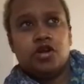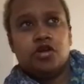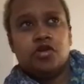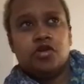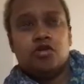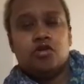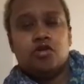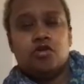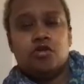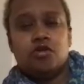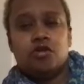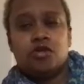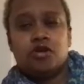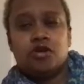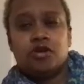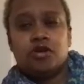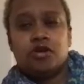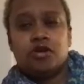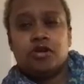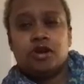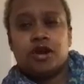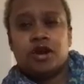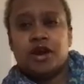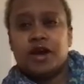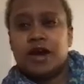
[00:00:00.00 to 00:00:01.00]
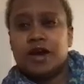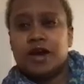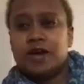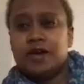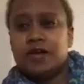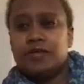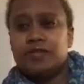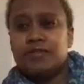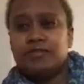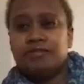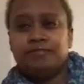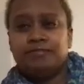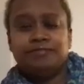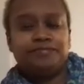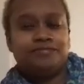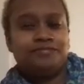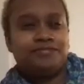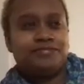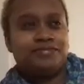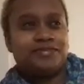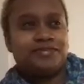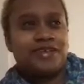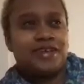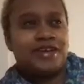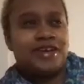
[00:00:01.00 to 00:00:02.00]
or I
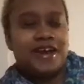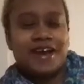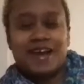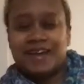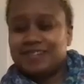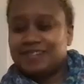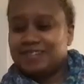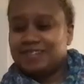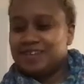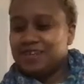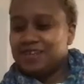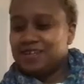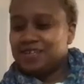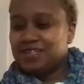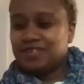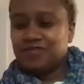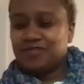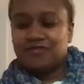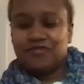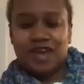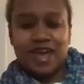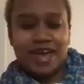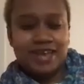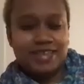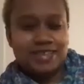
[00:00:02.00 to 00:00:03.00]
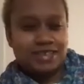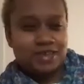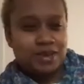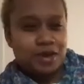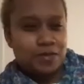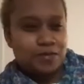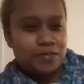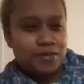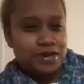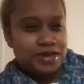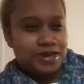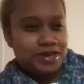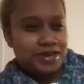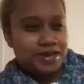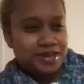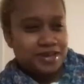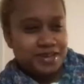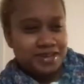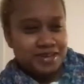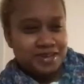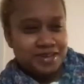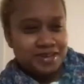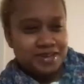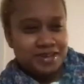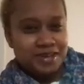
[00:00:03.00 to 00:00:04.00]
think it's Fast Company
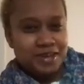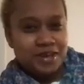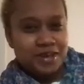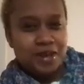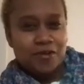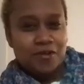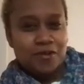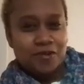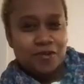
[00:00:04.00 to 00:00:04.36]
or